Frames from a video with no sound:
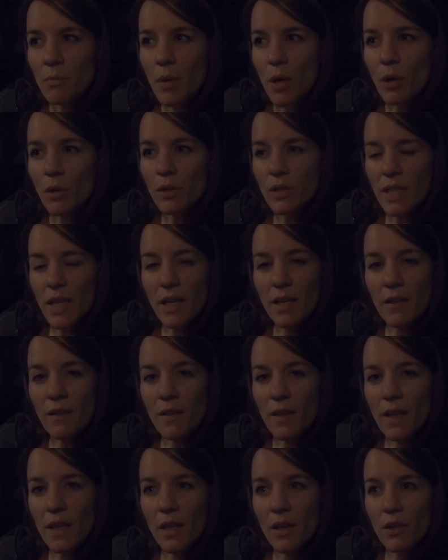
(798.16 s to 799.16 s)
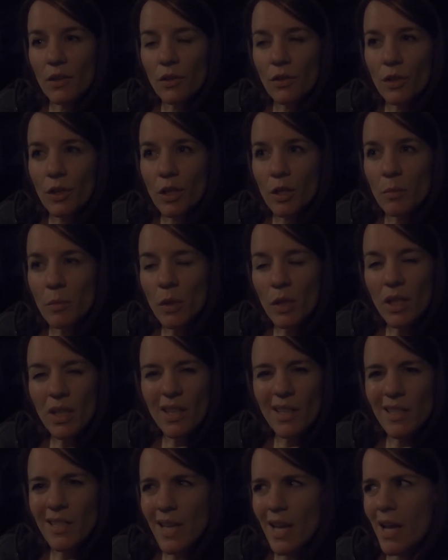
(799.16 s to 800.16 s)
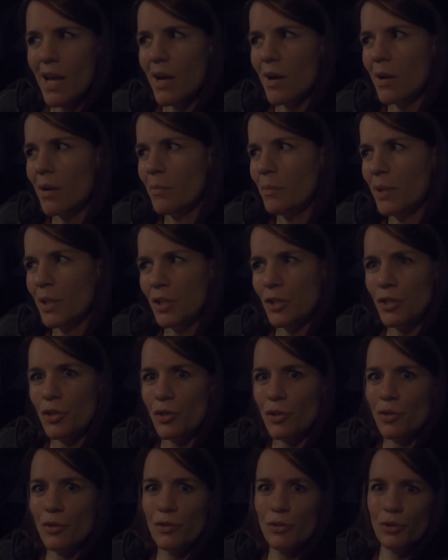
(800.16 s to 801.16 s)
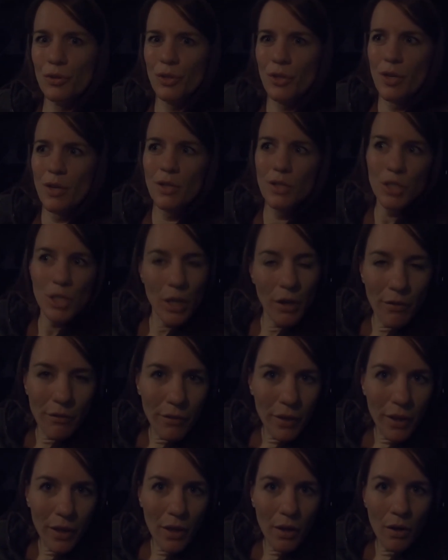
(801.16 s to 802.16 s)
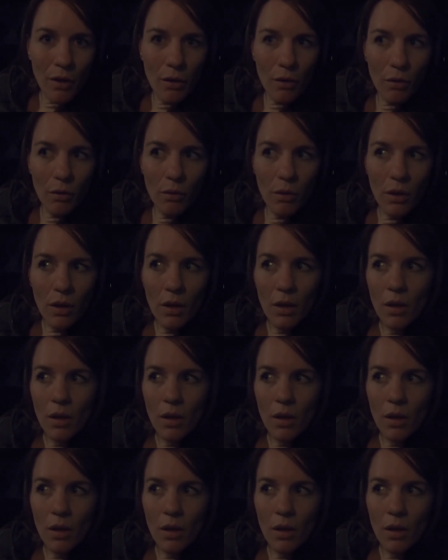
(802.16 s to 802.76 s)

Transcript: post anything under the community tab, pictures, or share, share a video